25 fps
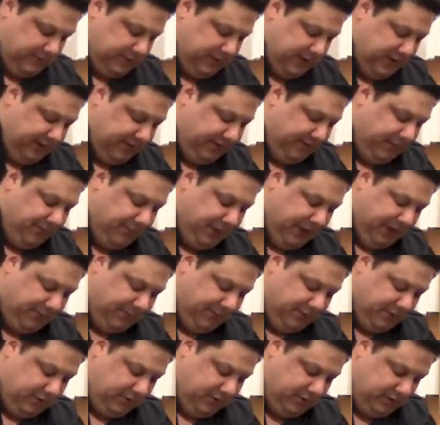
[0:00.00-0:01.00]
and the
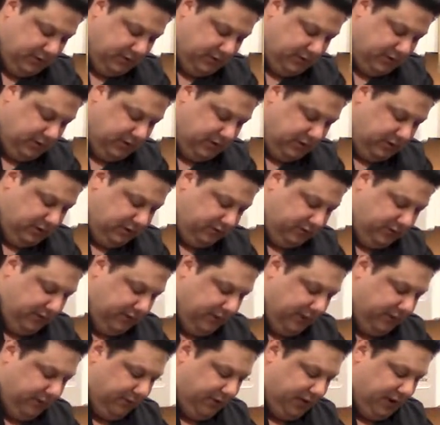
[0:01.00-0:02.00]
pepper.
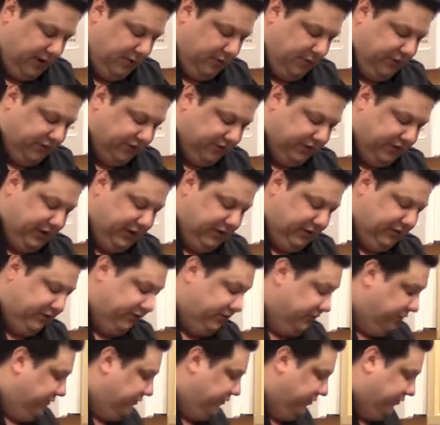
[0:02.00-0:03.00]
Remember, I always tell you,
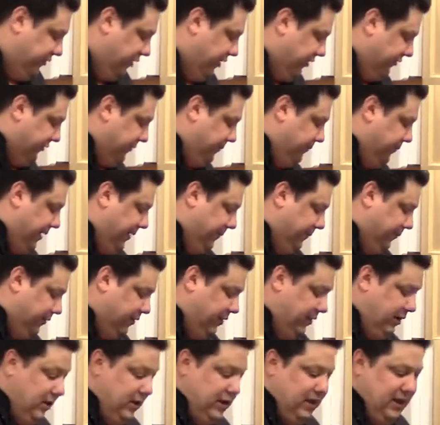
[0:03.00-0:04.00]
salt and
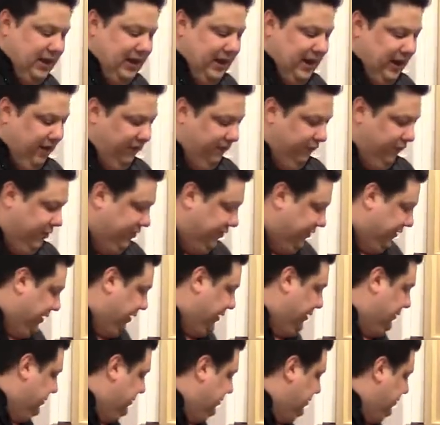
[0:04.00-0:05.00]
pepper,
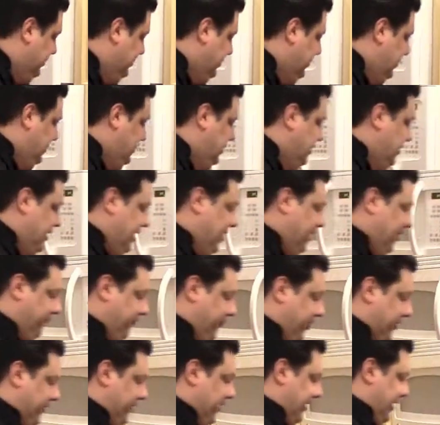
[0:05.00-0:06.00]
everything.
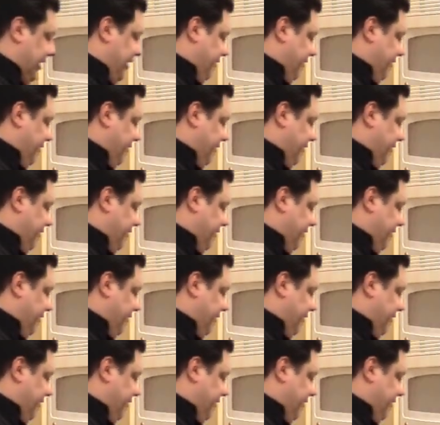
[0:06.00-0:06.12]
Everything,